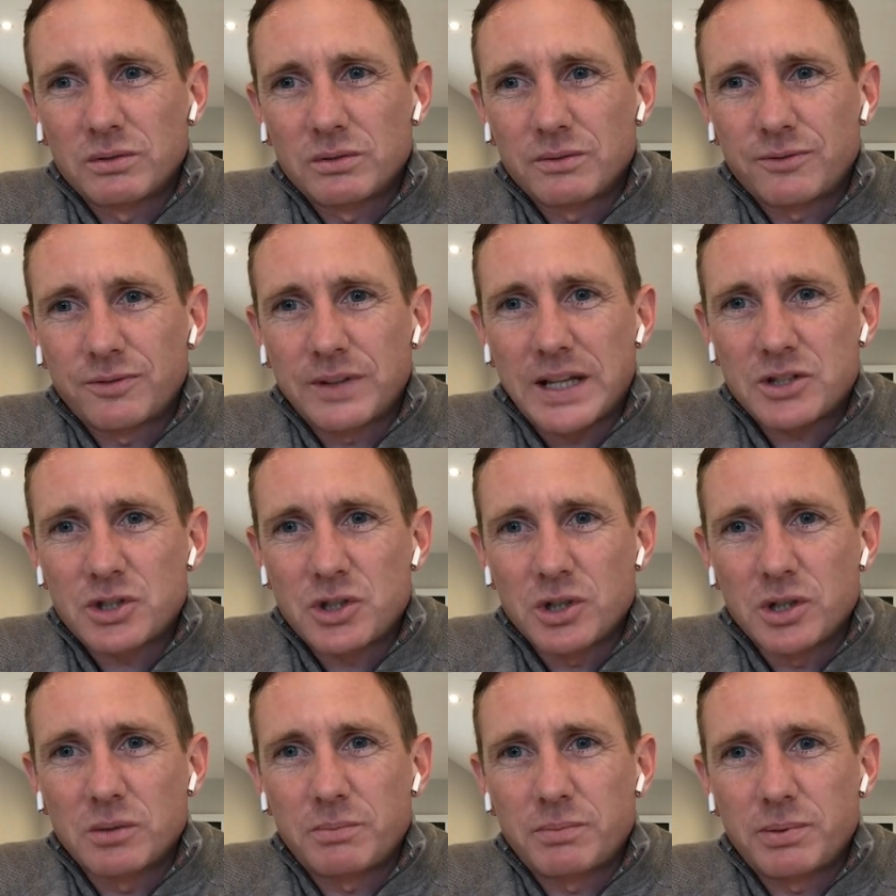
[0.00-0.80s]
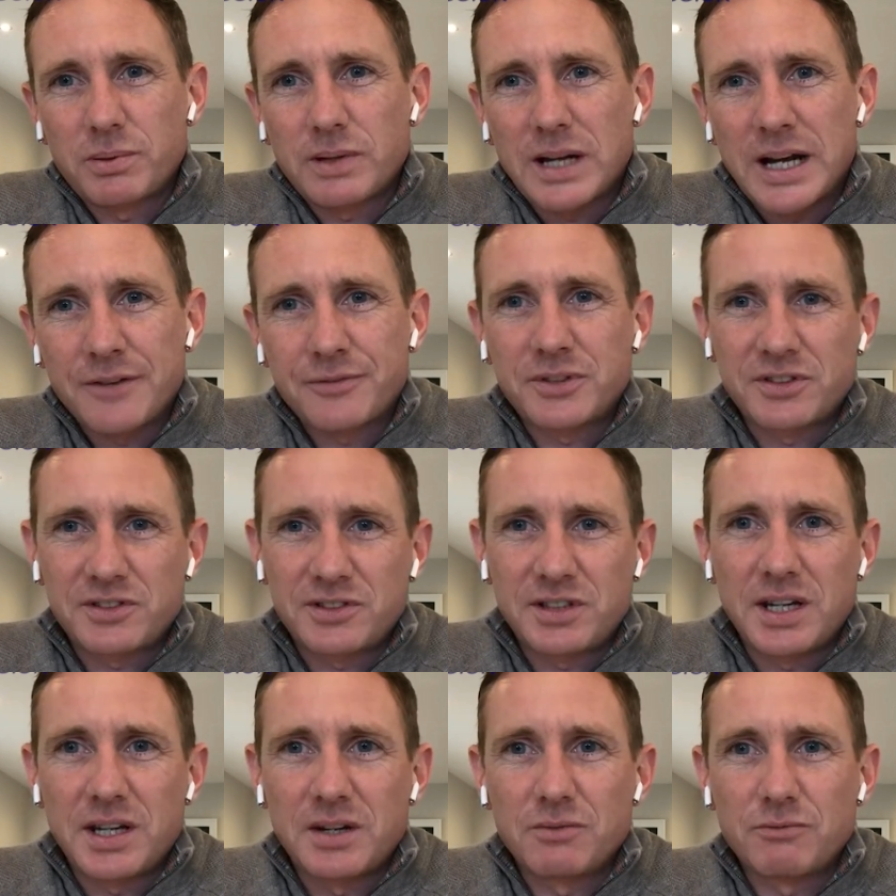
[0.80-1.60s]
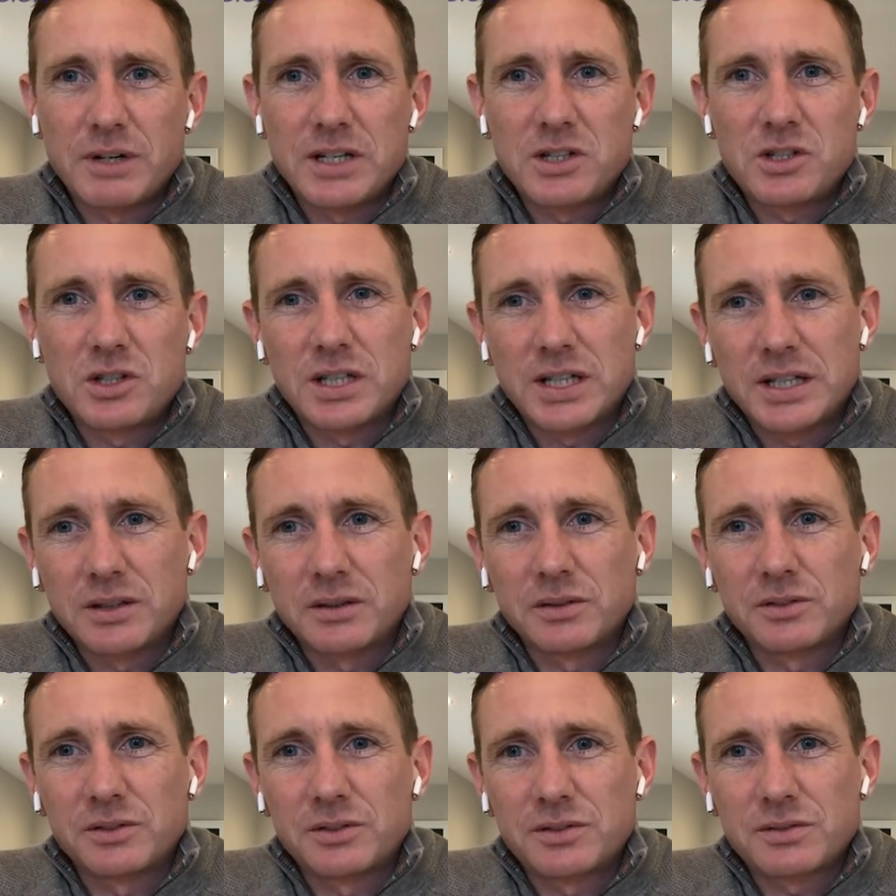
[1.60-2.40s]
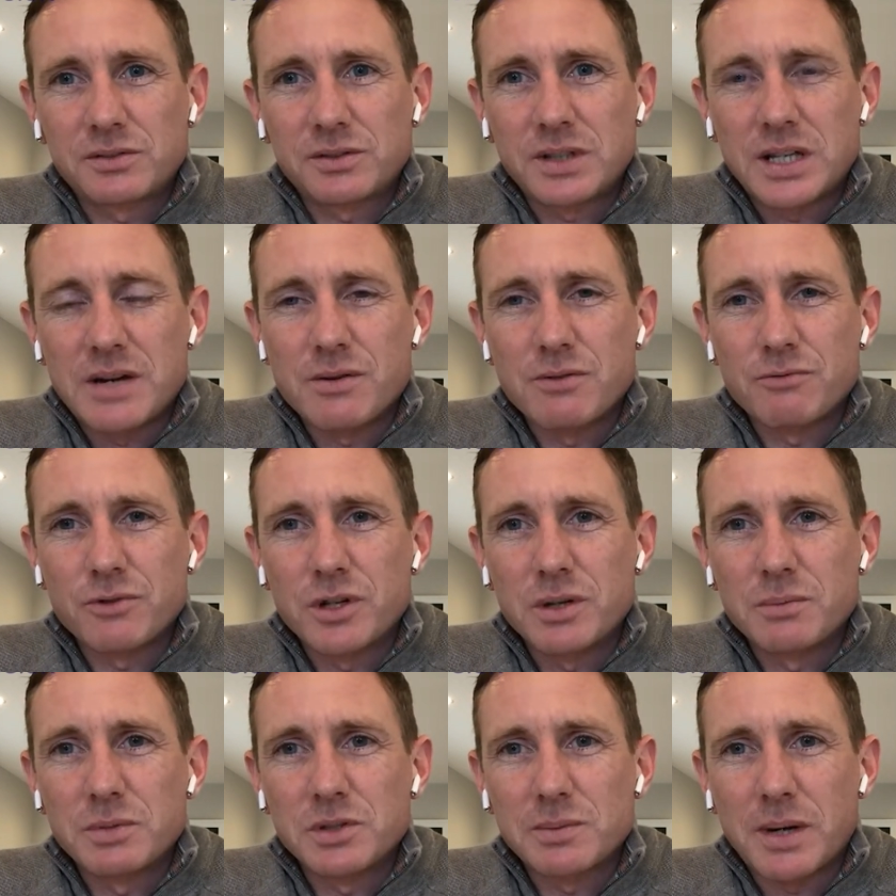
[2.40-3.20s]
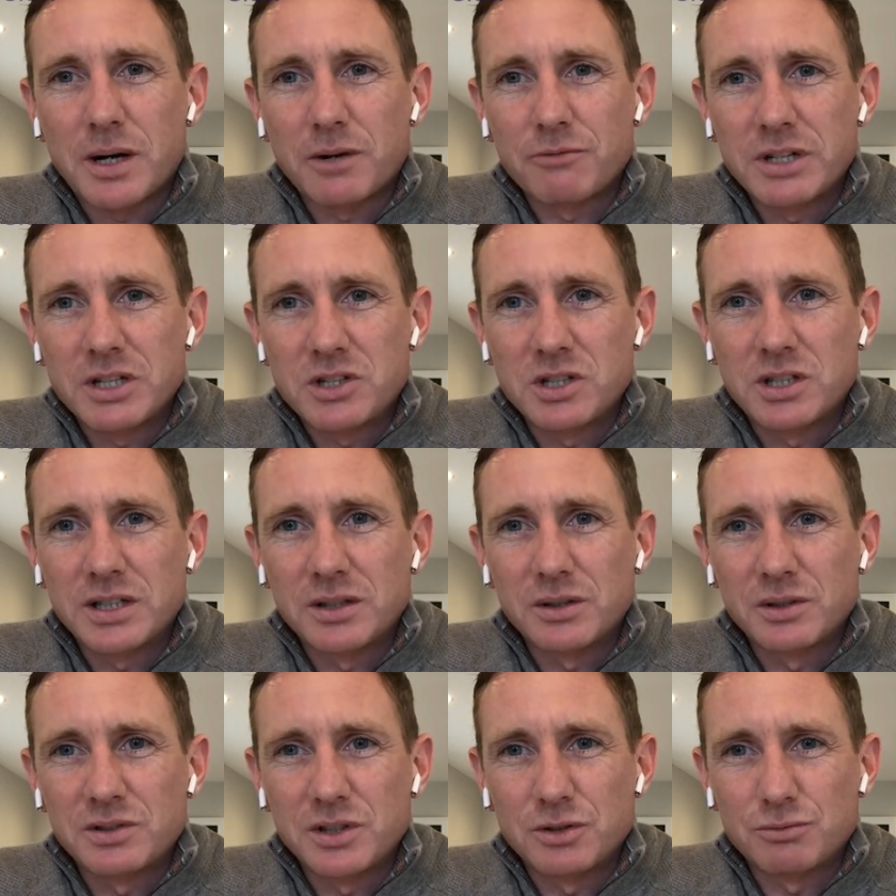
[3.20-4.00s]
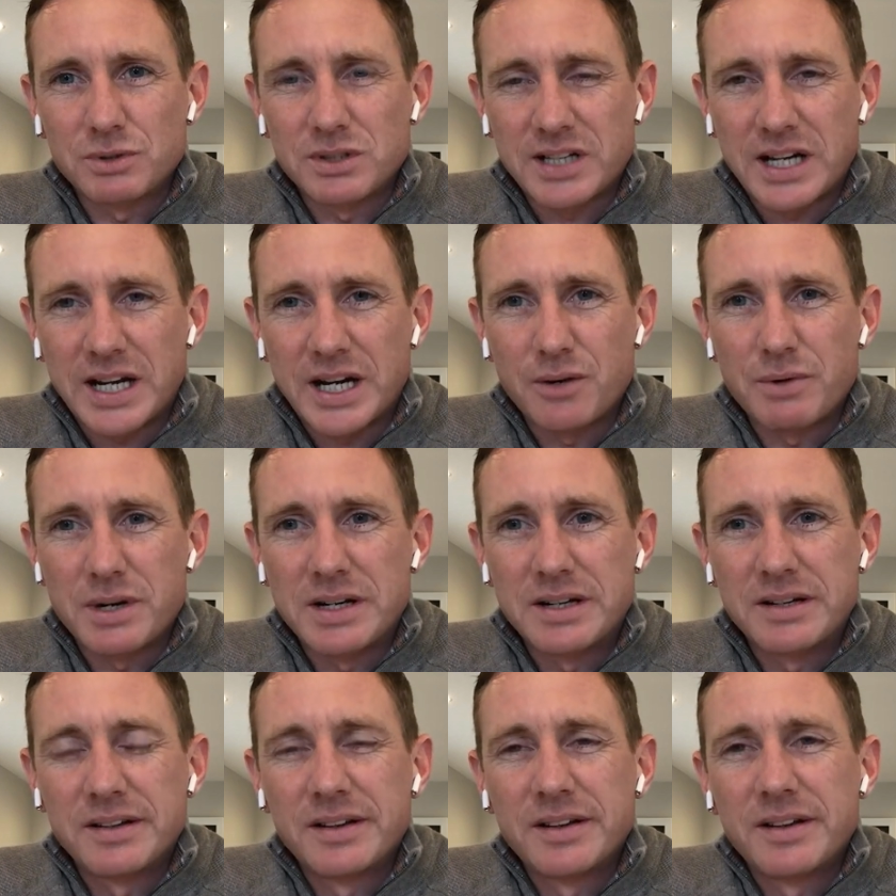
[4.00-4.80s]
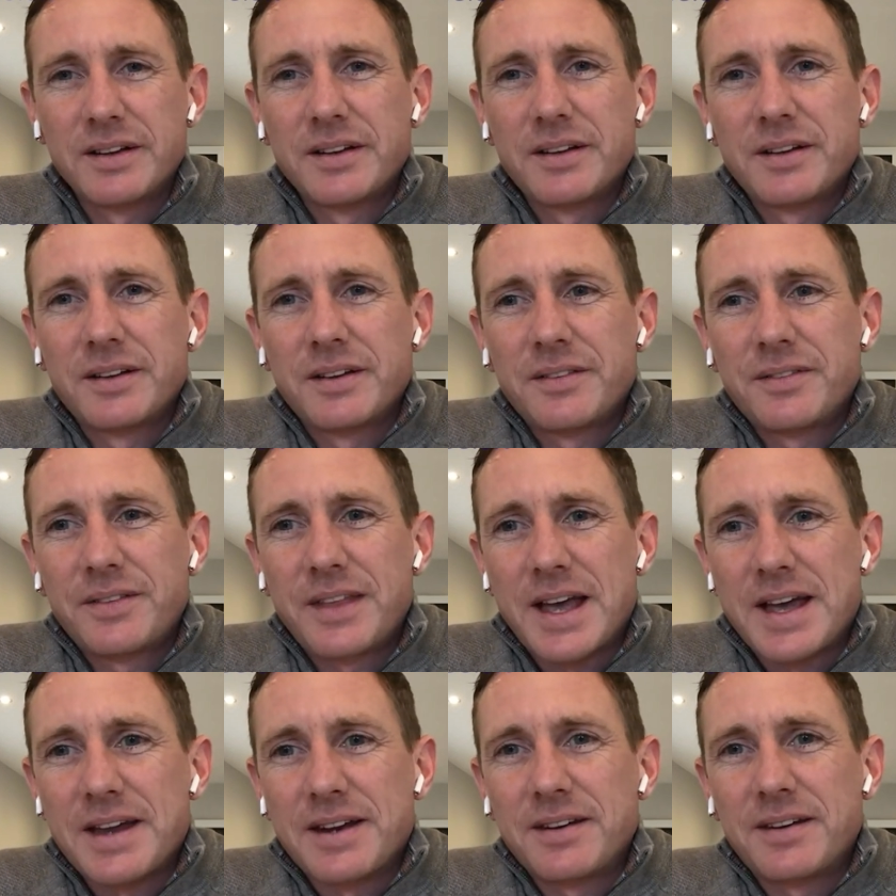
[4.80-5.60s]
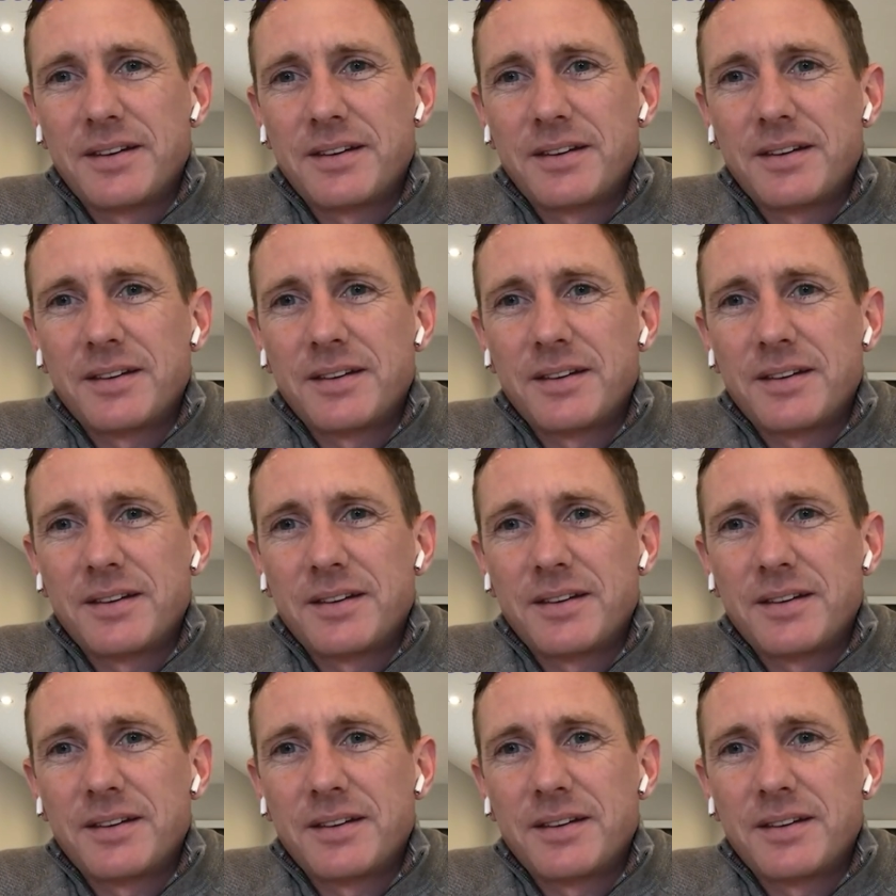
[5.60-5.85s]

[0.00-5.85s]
flash up after seeing Richard Hills, hearing rumours about Richard Hills is retiring, then